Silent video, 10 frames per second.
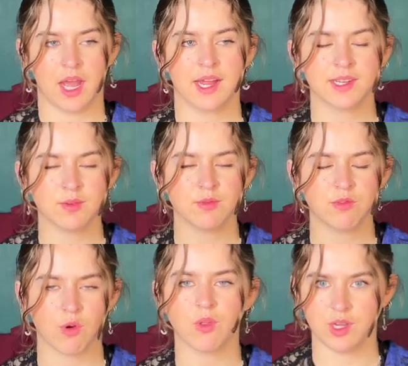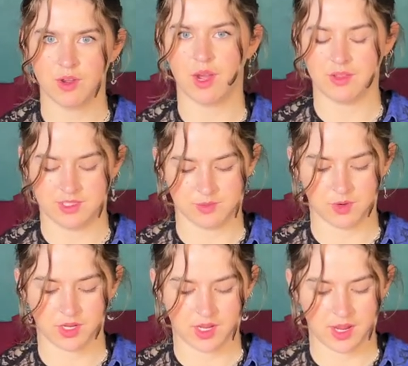I don't fully know how these
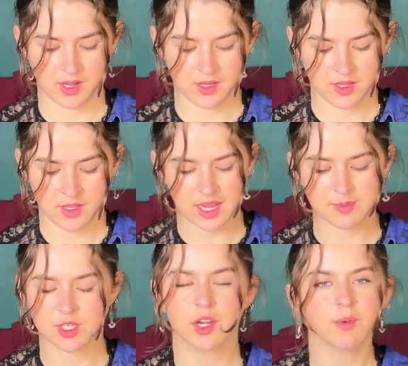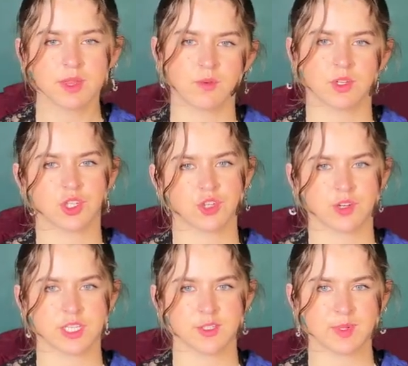work yet. I'm starting with the orange
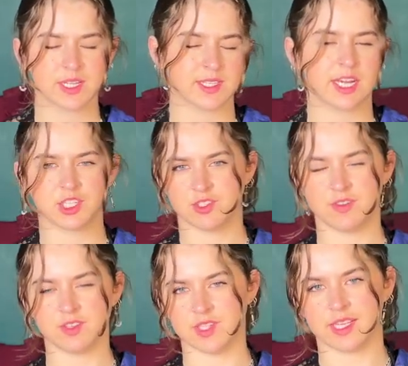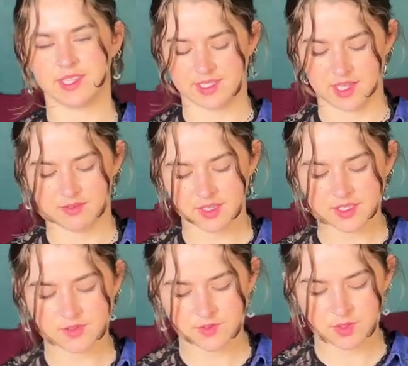trees because that just feels like the
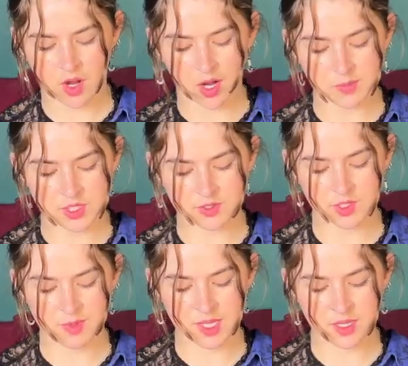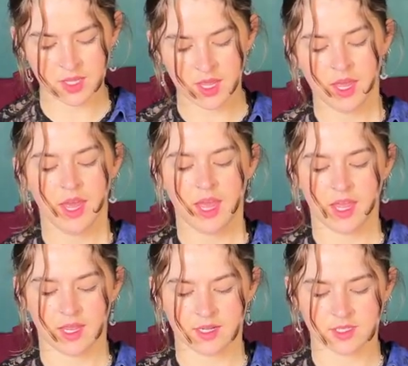safest option to me,
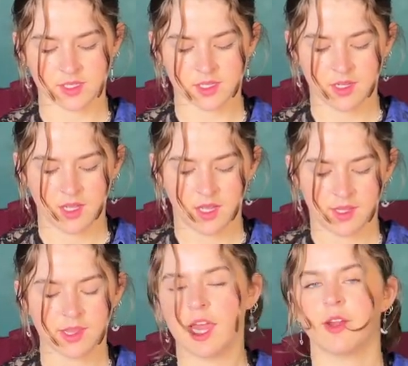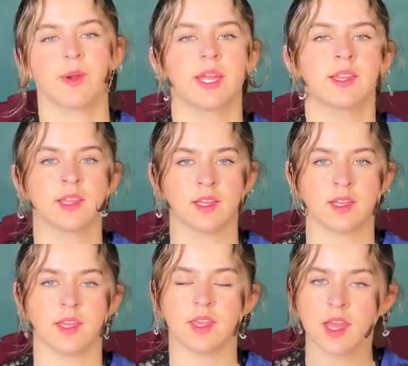and layering
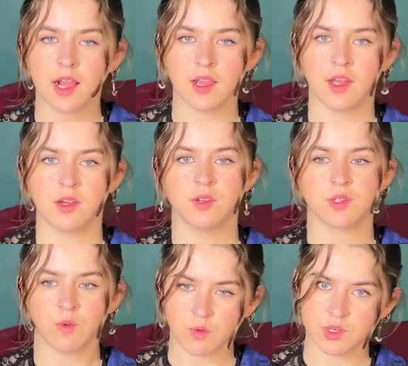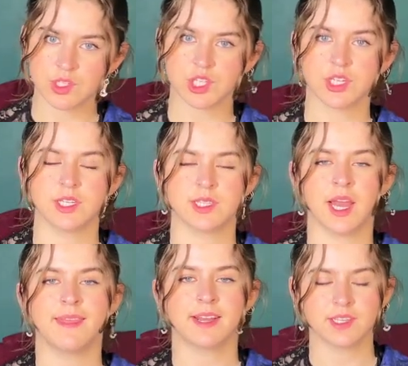the yellows, oranges,
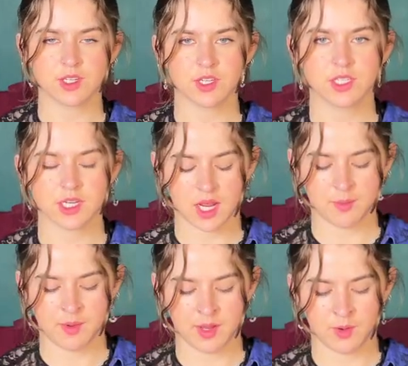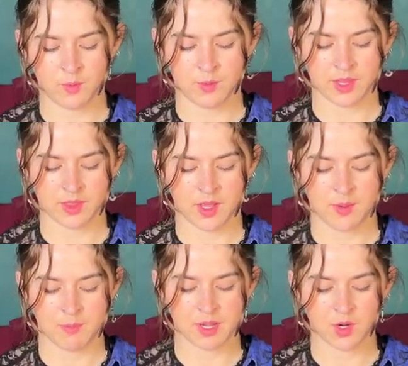and then I start to come in with a
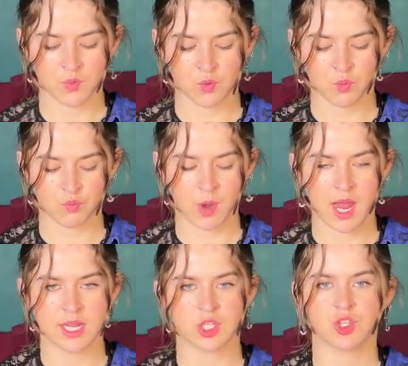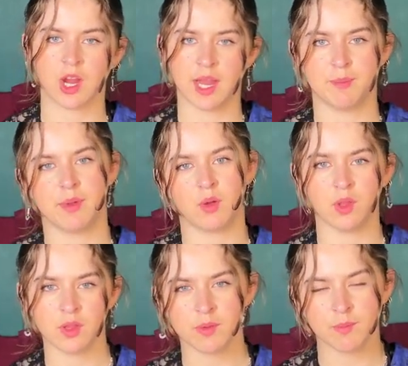bit of red to try and
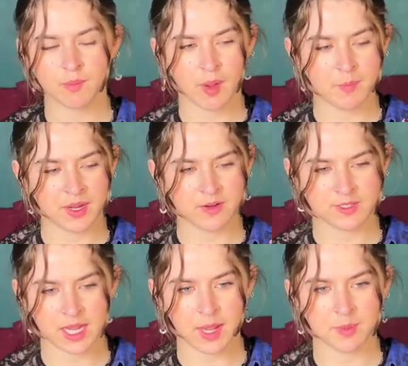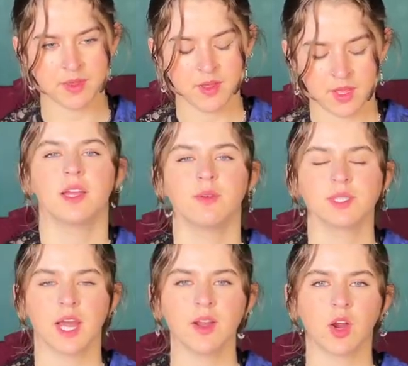build a bit of depth. It
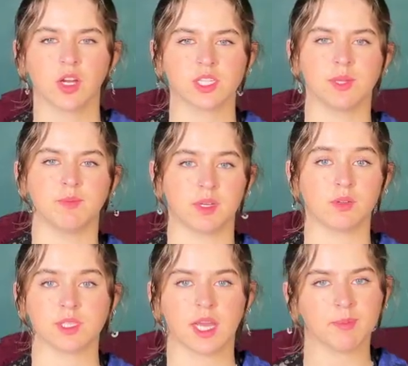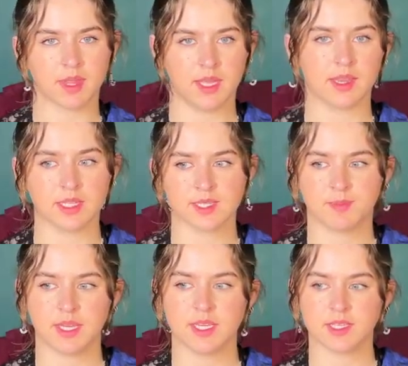was kind of hard to build depth in this
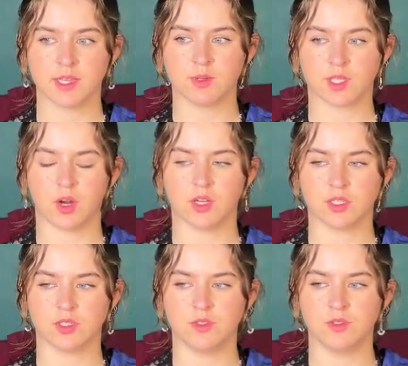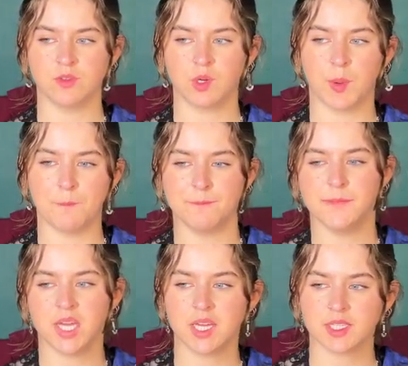piece. It was hard to
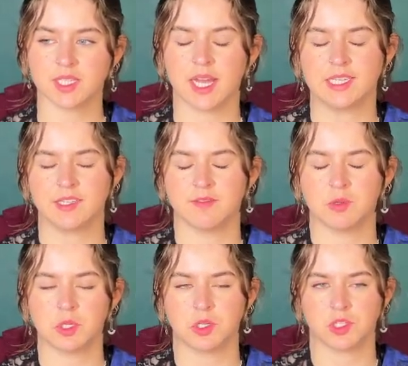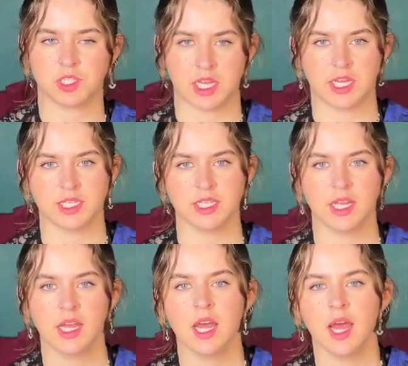mix. I didn't fully understand
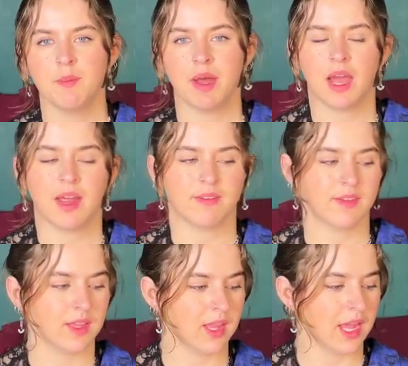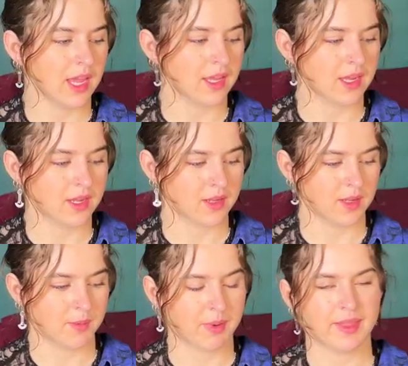it, but I feel like
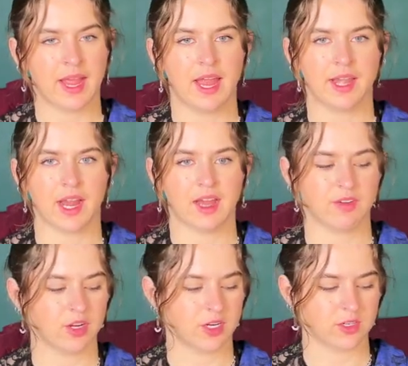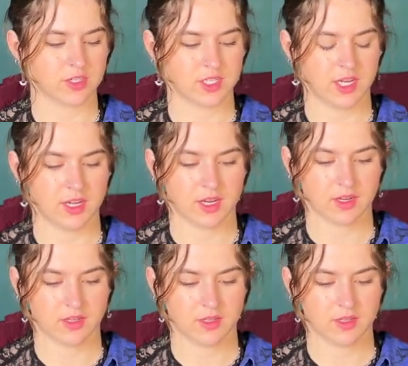by the end I have a good understanding.